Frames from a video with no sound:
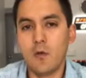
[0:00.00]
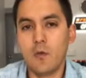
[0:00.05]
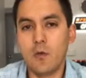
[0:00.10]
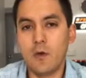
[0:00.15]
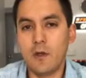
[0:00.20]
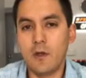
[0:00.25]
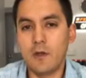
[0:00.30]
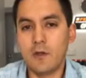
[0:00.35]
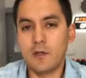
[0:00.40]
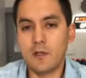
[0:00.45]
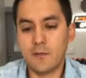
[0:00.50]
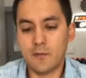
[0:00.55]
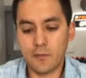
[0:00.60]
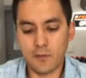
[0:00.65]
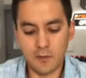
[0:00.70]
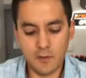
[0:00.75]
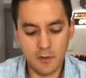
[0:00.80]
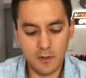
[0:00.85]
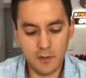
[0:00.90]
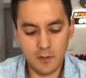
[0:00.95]
We
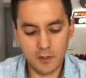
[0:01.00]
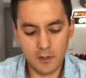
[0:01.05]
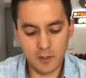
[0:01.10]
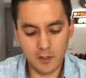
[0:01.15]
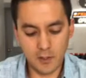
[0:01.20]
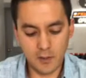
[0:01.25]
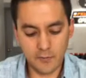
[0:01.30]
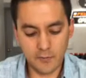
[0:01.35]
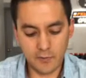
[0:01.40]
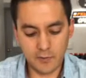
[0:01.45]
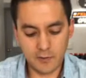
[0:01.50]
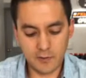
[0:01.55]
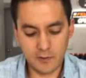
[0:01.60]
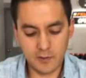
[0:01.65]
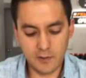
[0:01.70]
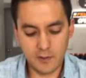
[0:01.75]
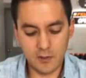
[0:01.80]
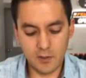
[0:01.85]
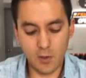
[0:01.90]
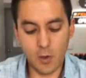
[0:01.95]
typically encompass
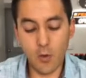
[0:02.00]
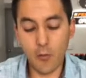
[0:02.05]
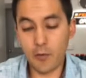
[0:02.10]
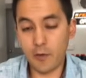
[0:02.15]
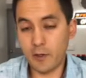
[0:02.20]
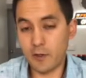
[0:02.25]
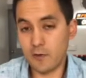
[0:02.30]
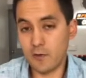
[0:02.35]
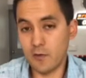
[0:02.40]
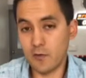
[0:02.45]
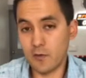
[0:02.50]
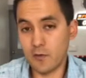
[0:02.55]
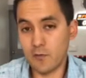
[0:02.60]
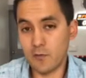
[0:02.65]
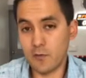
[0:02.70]
the OBD2